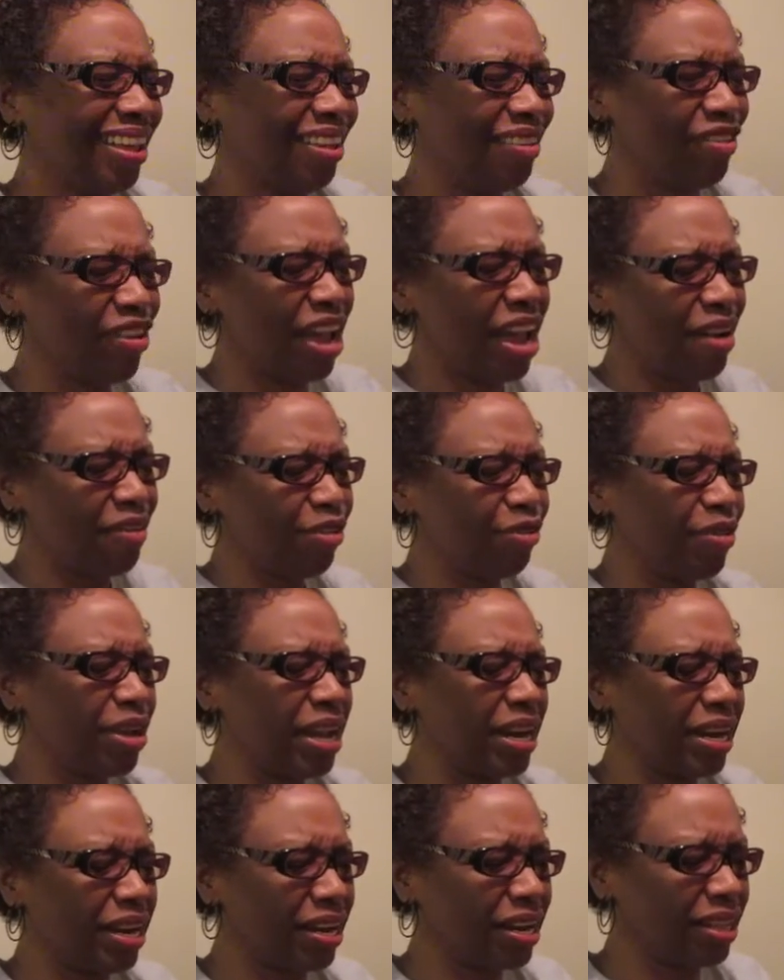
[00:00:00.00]
if you haven't
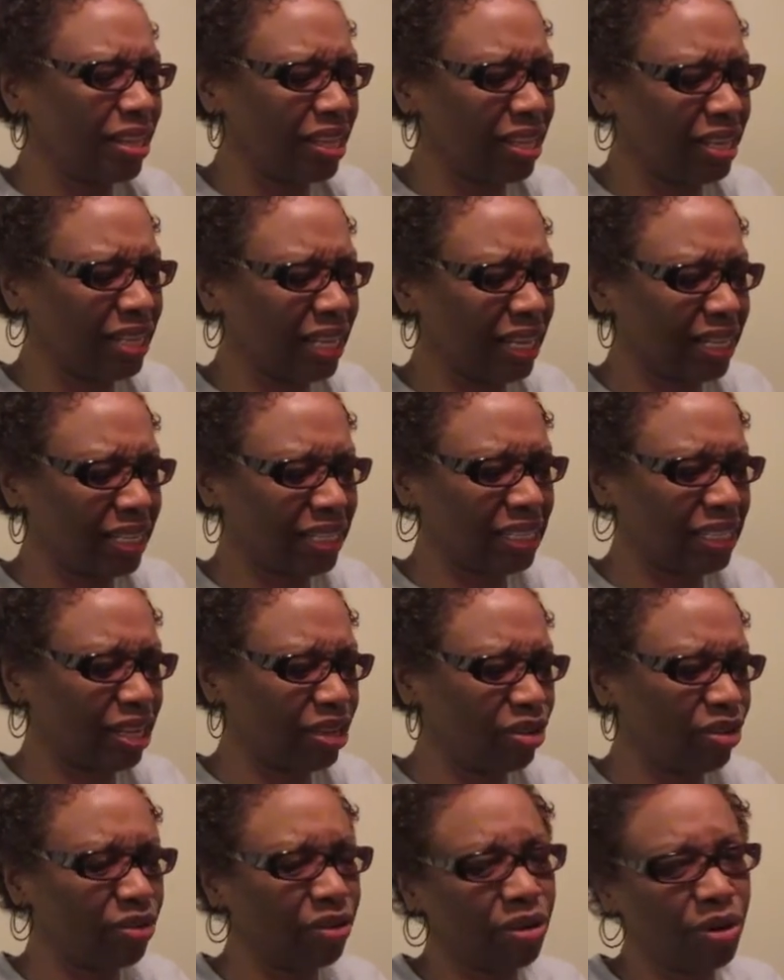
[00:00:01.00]
read any of these, like I
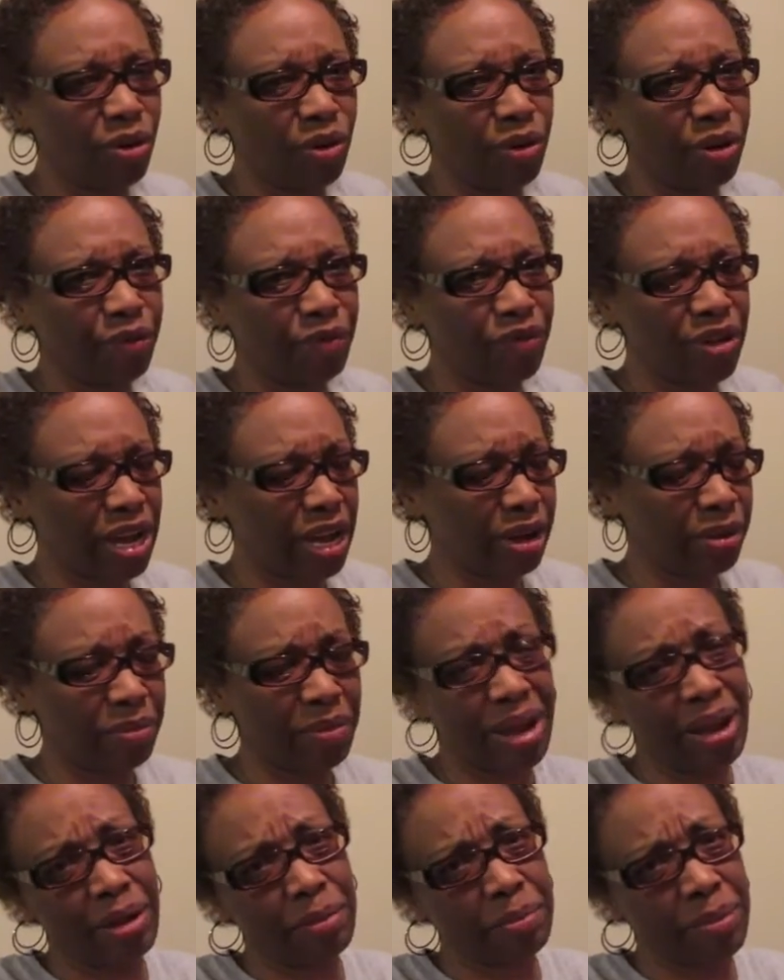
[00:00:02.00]
said, you can go and find
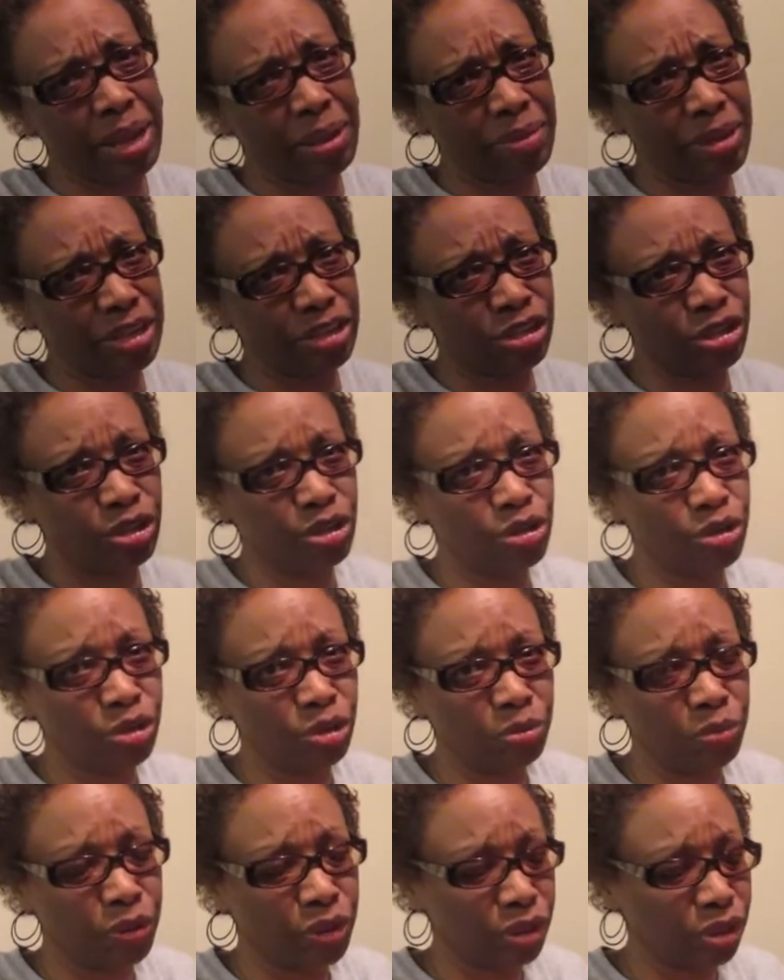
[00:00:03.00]
them out maybe at your
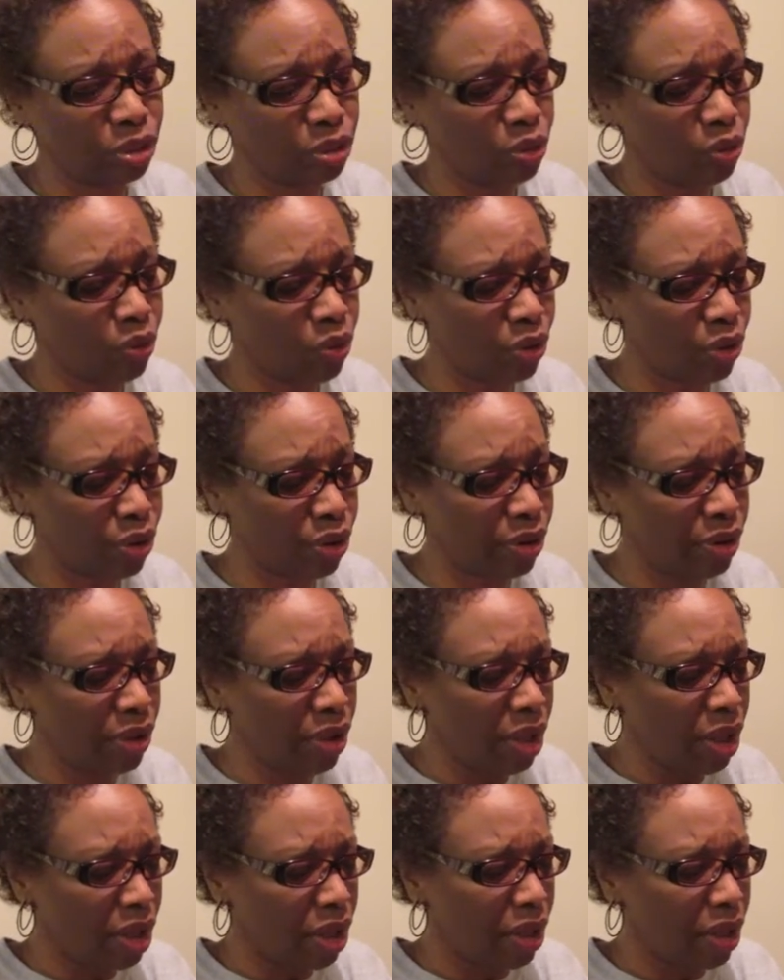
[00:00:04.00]
used bookstore.